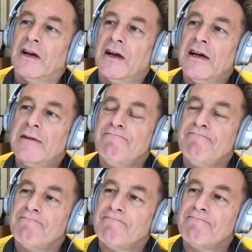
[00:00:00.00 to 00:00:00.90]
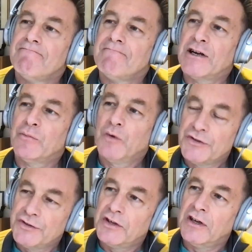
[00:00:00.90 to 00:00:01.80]
Well, it
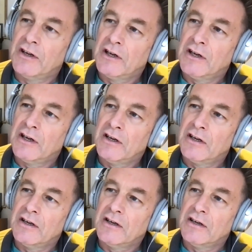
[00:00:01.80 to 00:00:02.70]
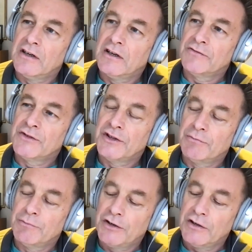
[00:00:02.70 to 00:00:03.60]
was obviously
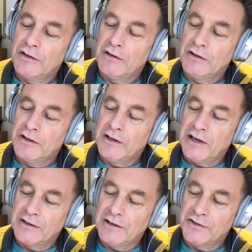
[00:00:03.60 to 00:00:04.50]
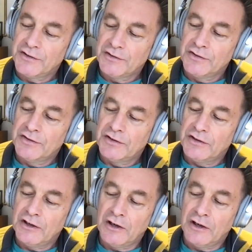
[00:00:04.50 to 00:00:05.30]
in my early adolescence.